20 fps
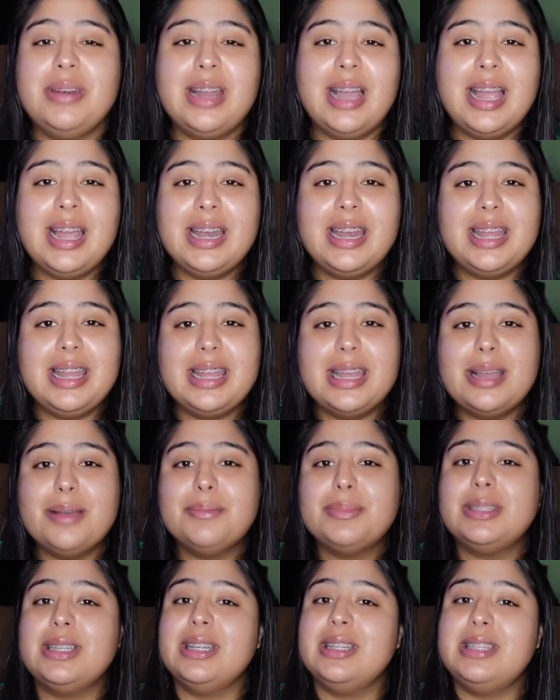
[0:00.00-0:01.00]
9
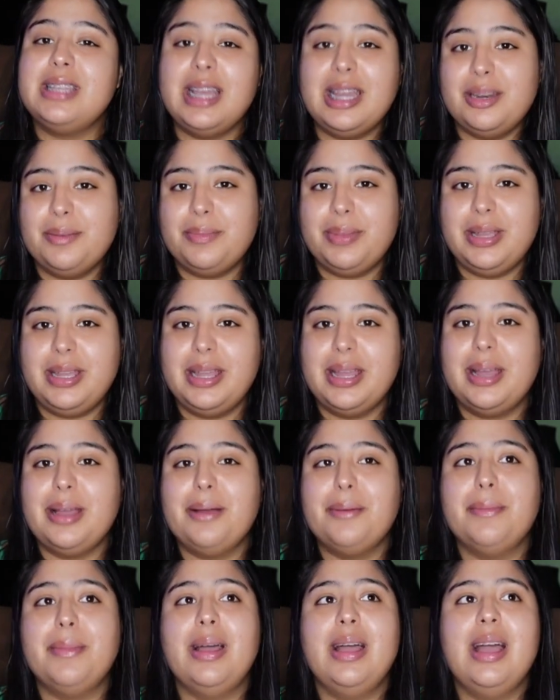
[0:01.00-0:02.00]
a.m. to 10
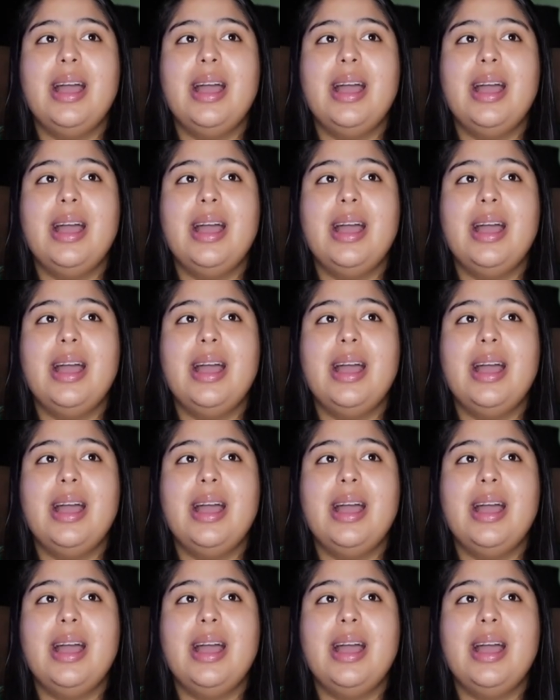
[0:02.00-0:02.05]
p.m.